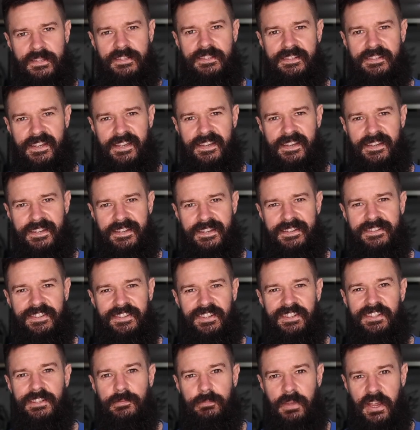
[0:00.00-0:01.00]
Today is
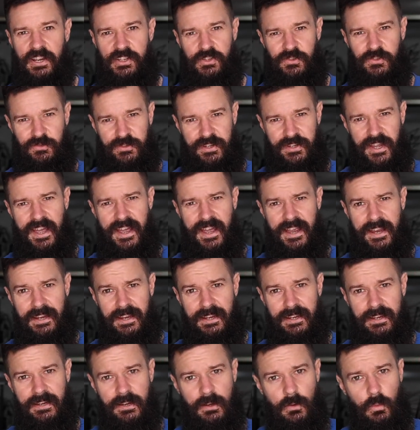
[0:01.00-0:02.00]
a special day.
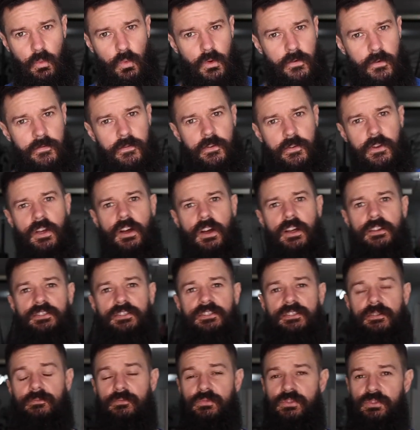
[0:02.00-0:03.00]
We've got
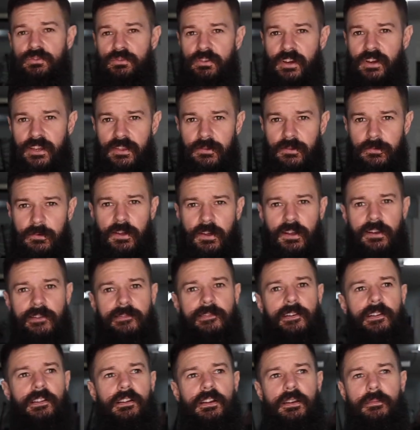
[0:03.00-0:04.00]
some strength work
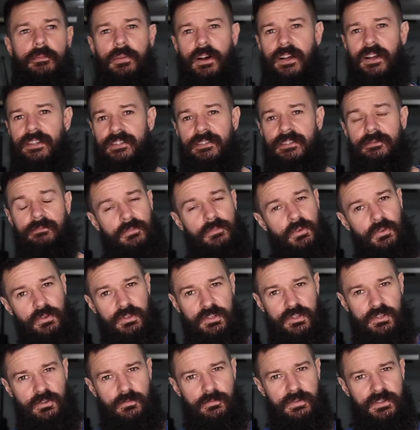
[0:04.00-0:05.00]
followed by some more
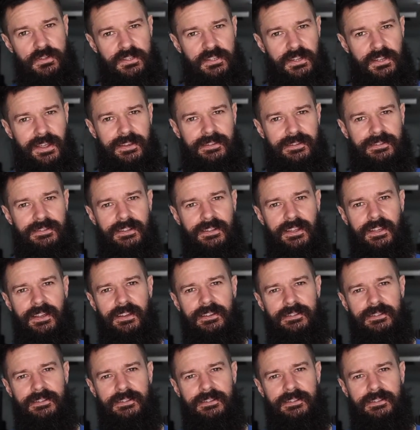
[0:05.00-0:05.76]
supersets.